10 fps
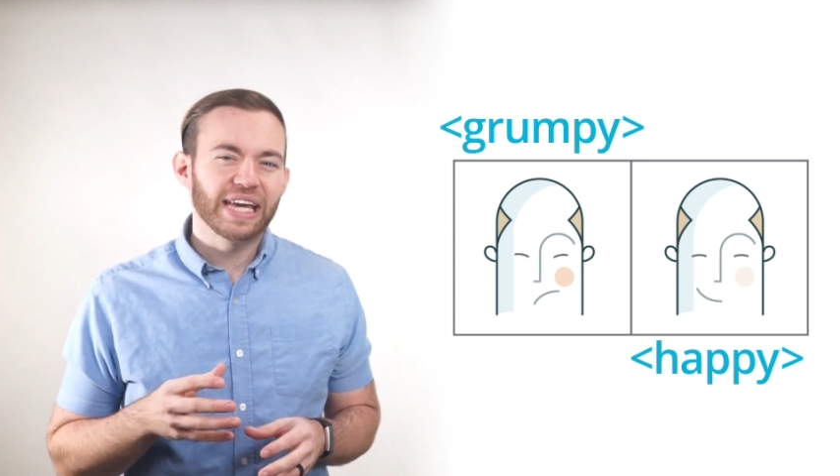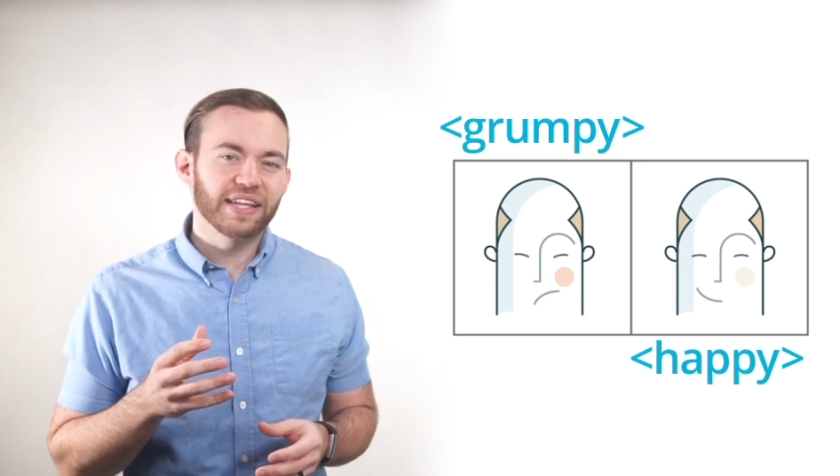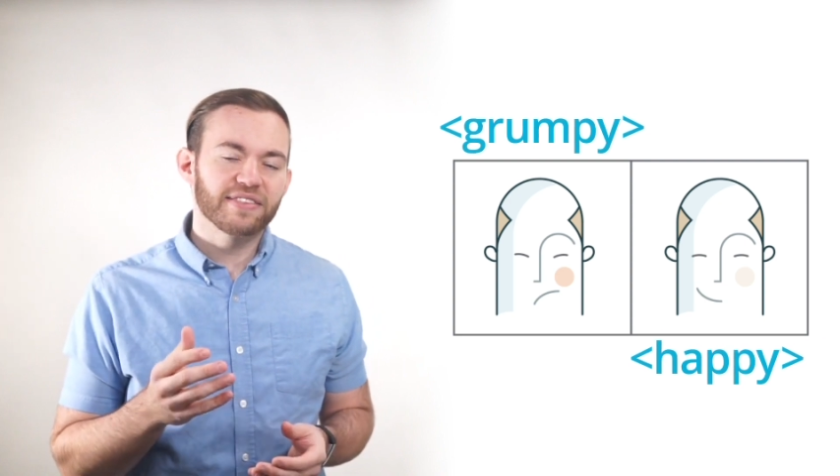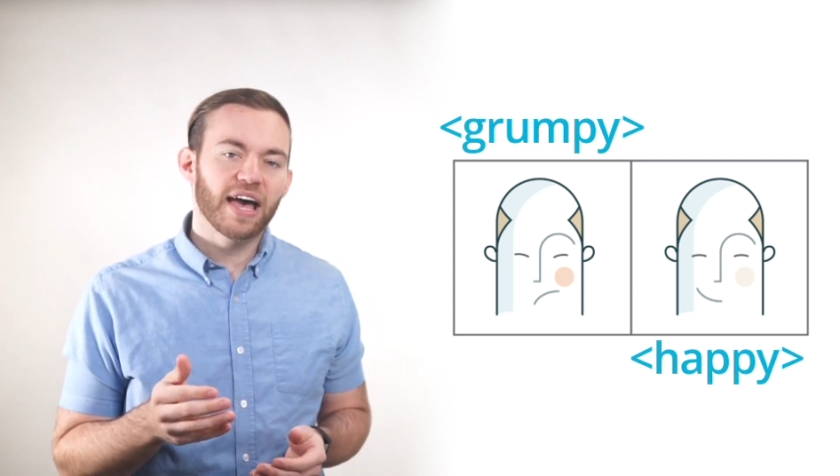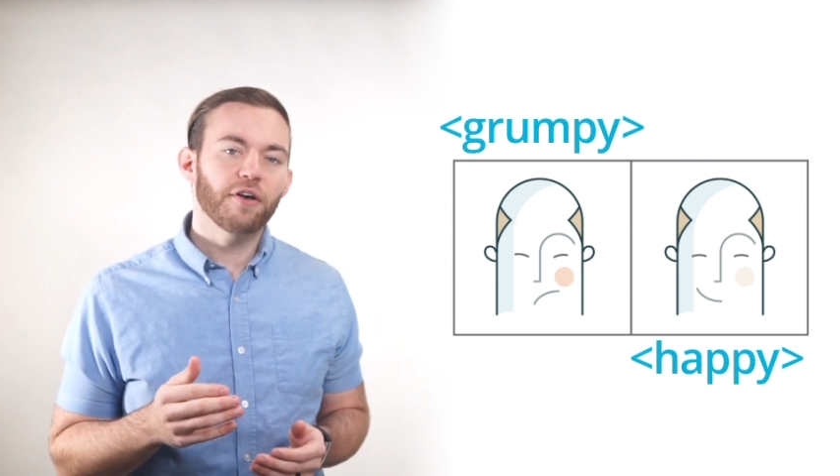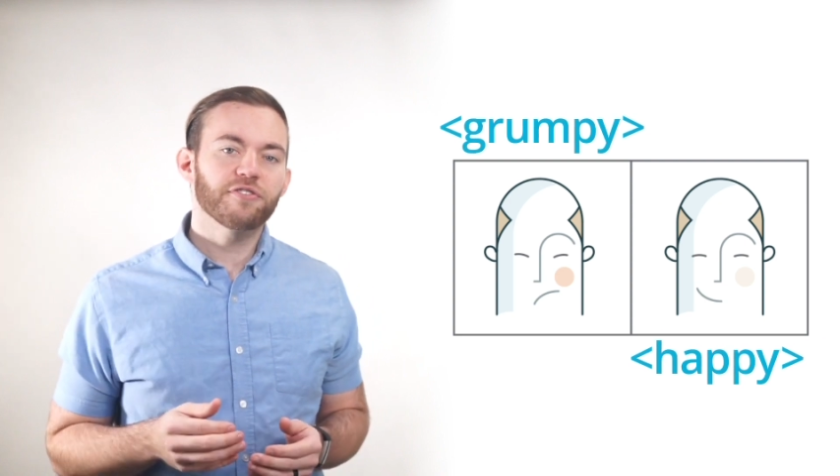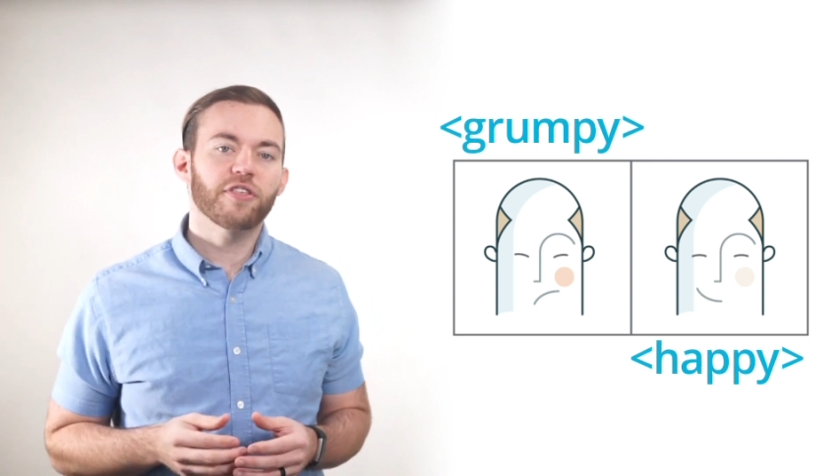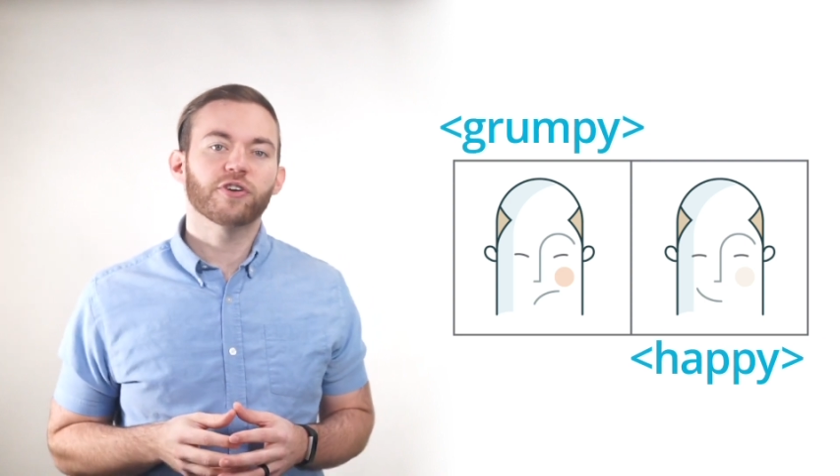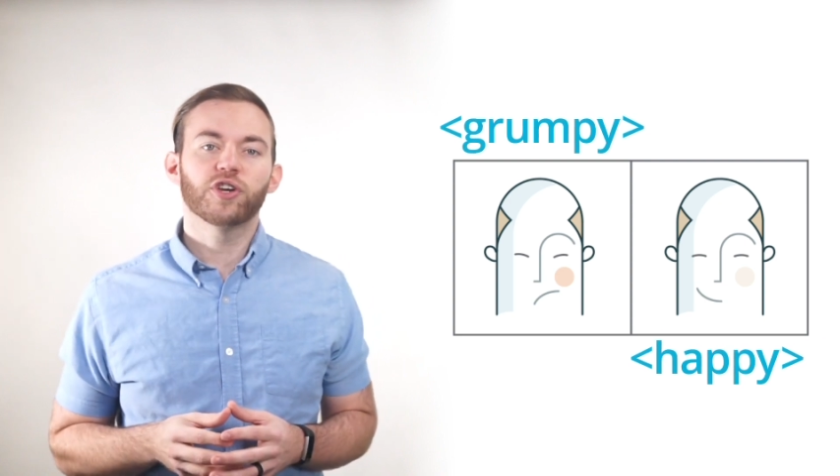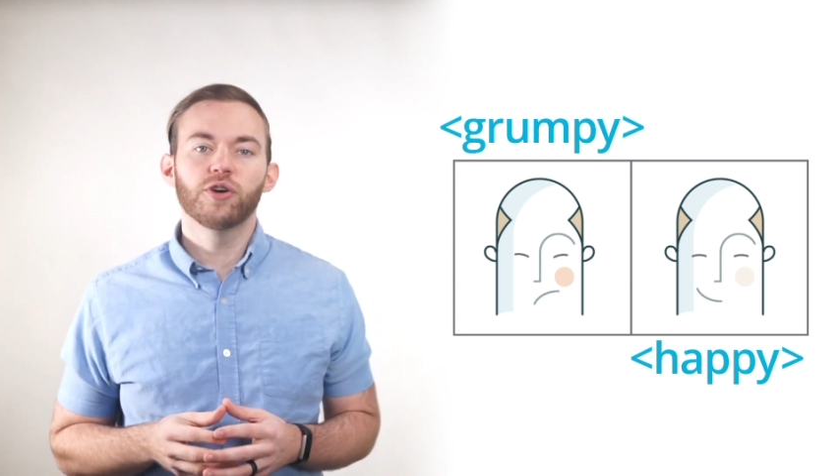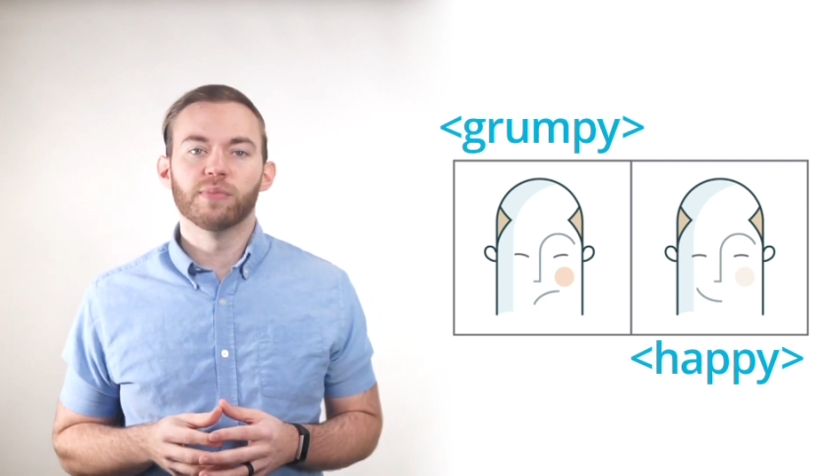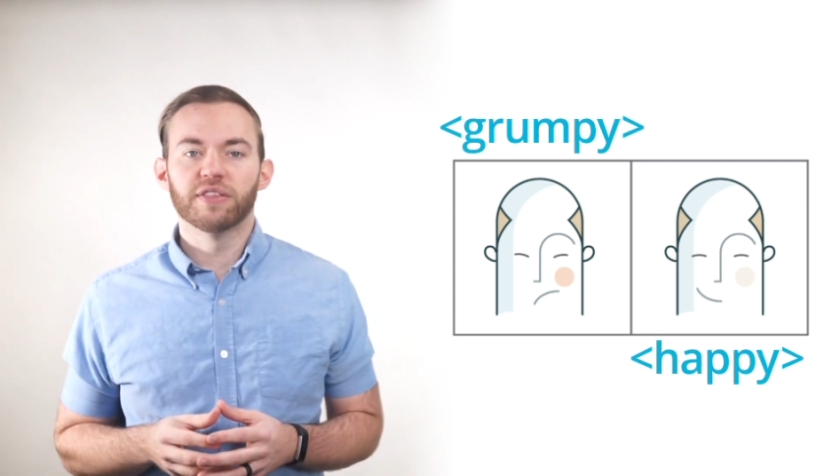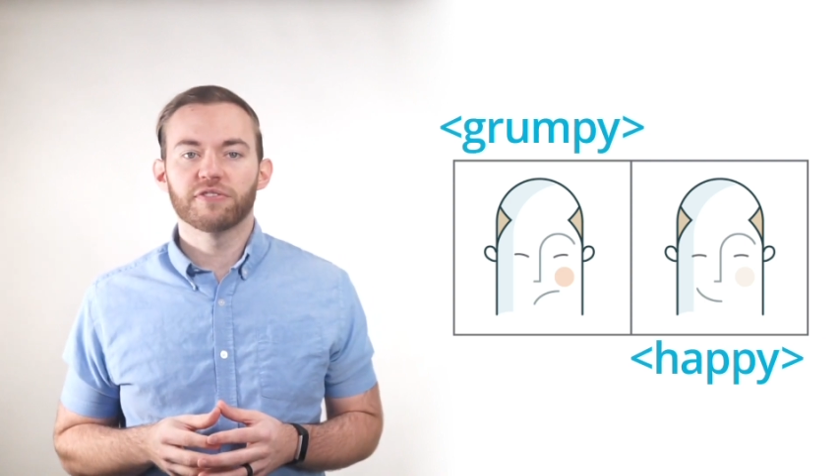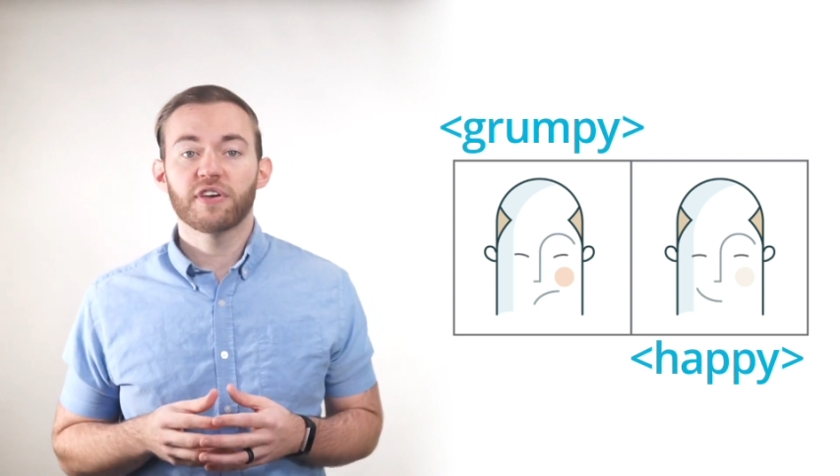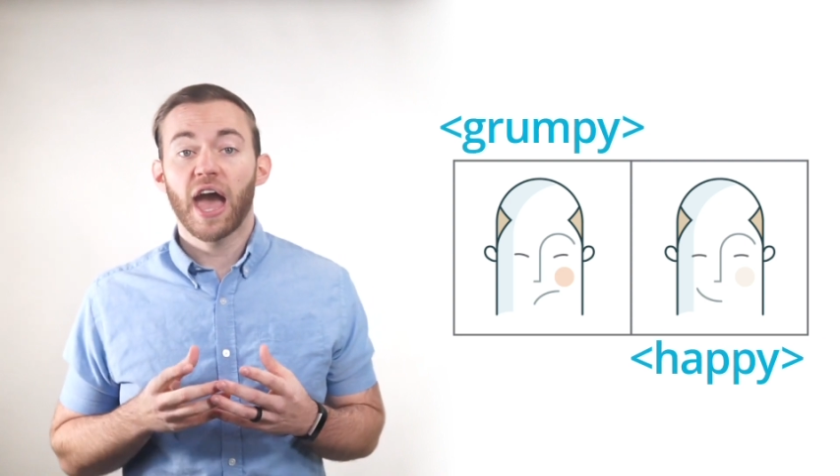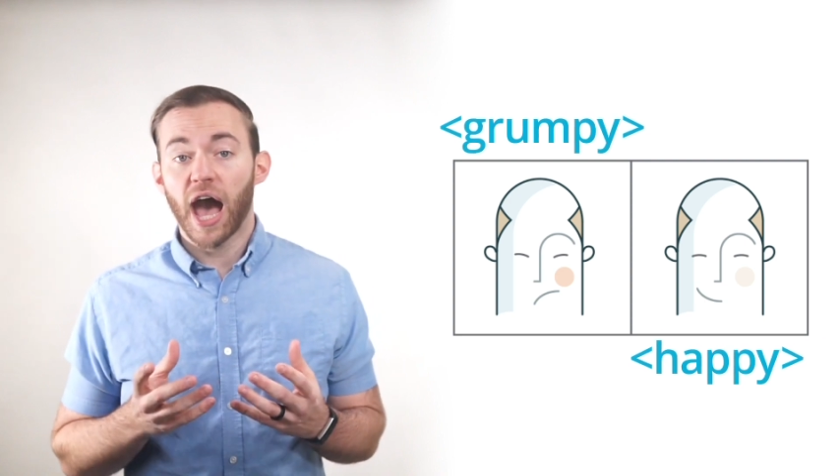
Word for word: It tells other humans